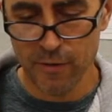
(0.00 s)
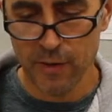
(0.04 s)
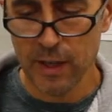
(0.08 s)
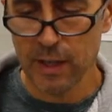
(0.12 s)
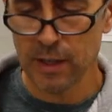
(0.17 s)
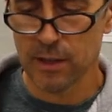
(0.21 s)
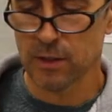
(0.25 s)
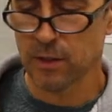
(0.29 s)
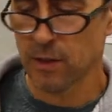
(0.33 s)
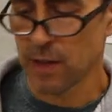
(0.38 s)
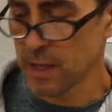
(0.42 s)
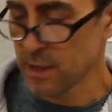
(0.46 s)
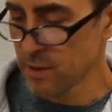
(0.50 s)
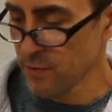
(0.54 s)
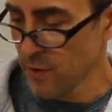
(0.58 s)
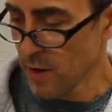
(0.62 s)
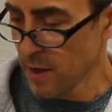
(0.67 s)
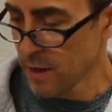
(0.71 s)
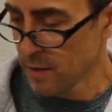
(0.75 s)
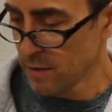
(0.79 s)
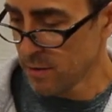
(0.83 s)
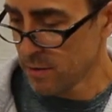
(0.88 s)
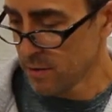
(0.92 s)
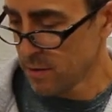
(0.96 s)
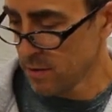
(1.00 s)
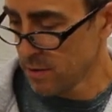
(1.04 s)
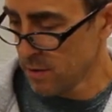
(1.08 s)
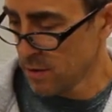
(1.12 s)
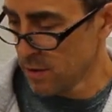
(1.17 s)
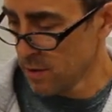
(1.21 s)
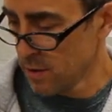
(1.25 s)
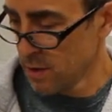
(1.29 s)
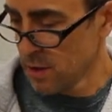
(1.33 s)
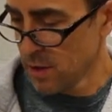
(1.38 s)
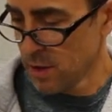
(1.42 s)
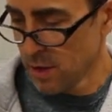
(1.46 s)
feet, so that's fine.
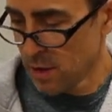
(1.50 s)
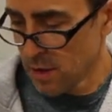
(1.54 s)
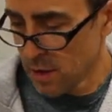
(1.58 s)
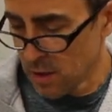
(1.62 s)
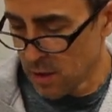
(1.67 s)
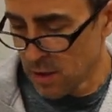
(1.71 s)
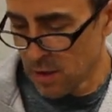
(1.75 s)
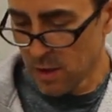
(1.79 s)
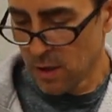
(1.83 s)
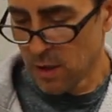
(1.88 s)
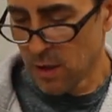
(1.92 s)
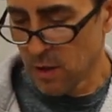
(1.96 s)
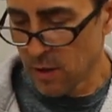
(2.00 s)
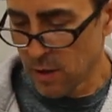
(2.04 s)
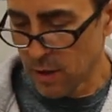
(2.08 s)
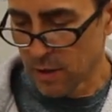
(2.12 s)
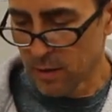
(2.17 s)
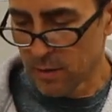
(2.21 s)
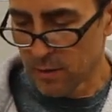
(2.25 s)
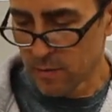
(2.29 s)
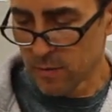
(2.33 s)
All right,